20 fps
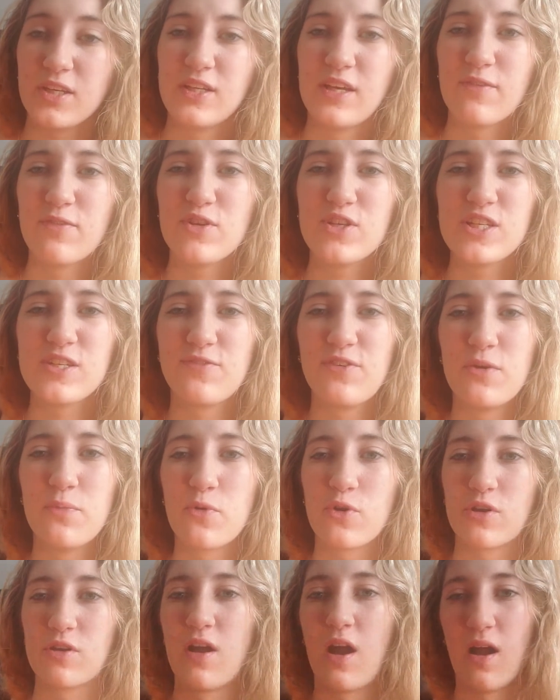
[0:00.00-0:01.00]
You ever just feel
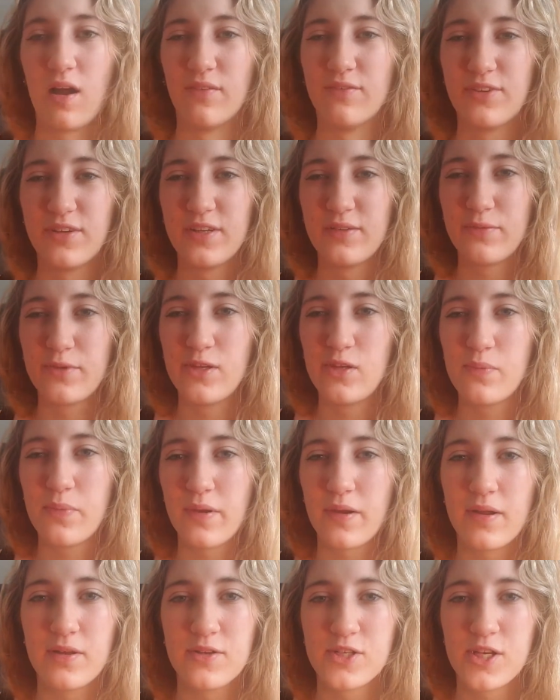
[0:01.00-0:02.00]
more confident when you
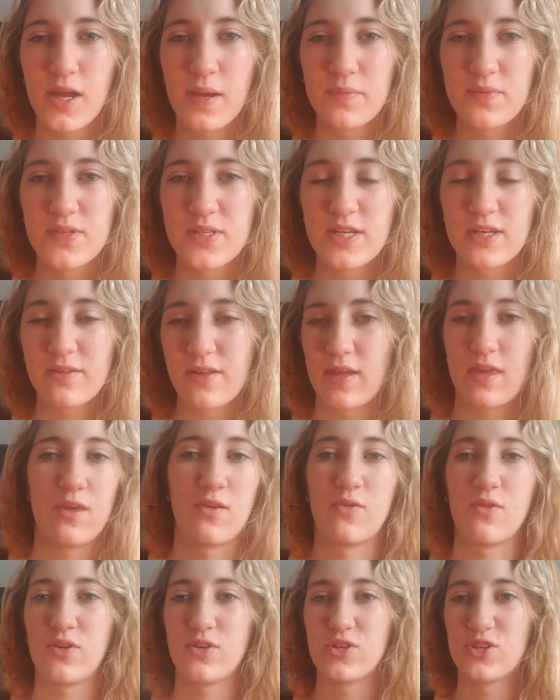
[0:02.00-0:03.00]
put on chapstick? Like
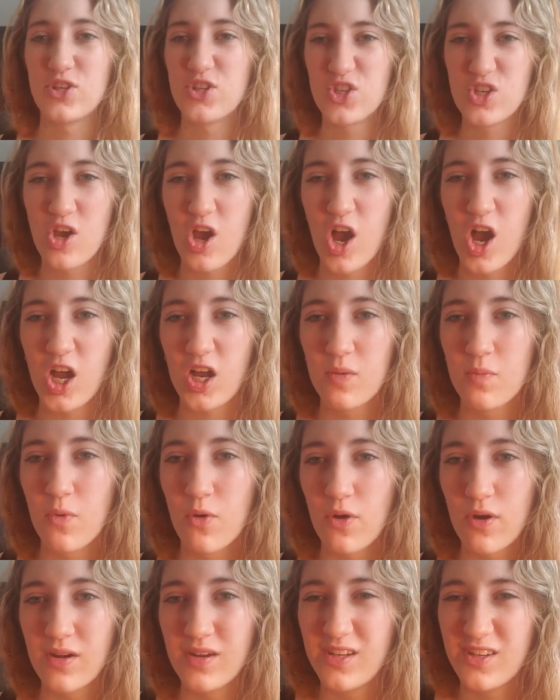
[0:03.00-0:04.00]
you can just talk
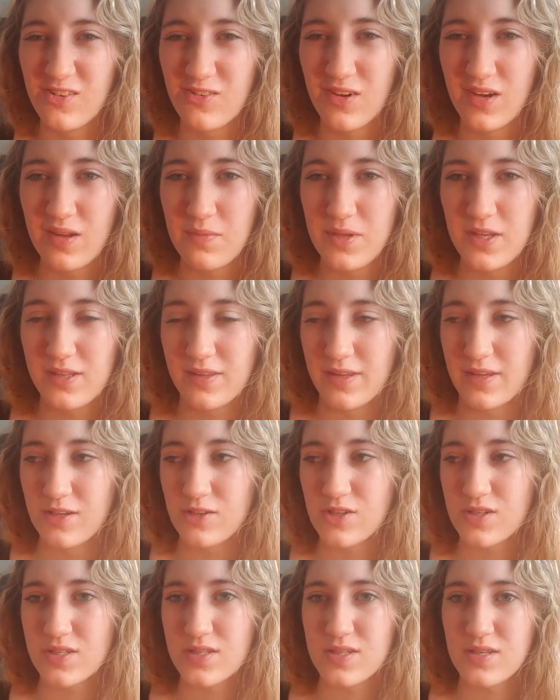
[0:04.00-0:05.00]
more, you know what I mean? Like
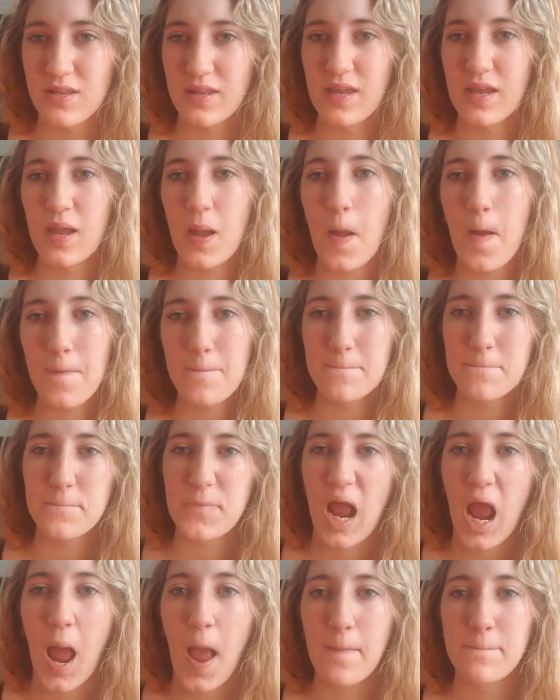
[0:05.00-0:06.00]
just like
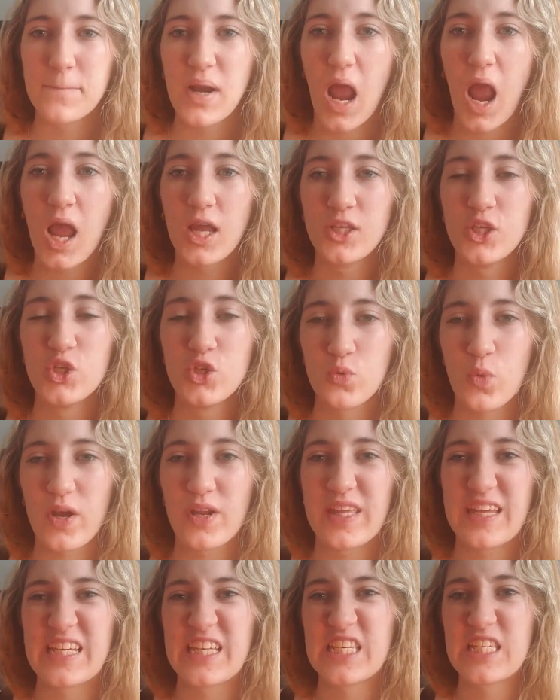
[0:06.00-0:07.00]
you just want
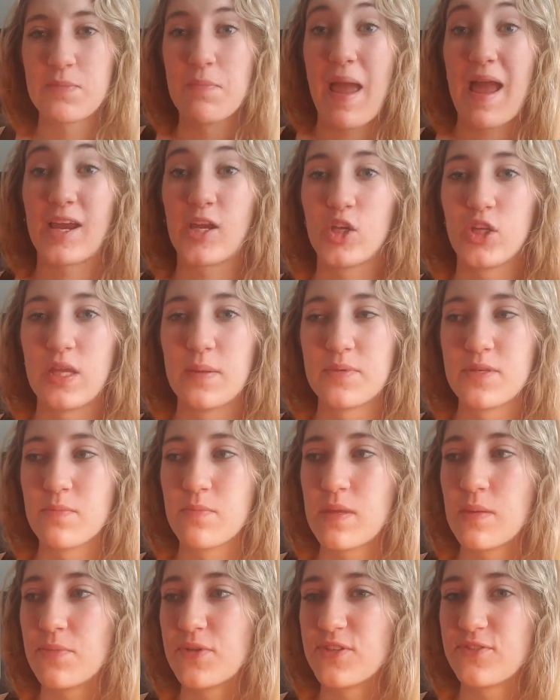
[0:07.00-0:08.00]
to like smack your lips in
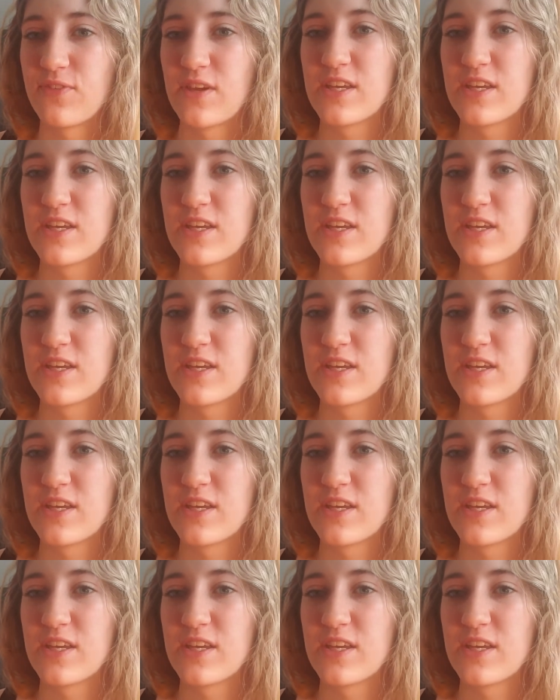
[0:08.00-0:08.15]
people's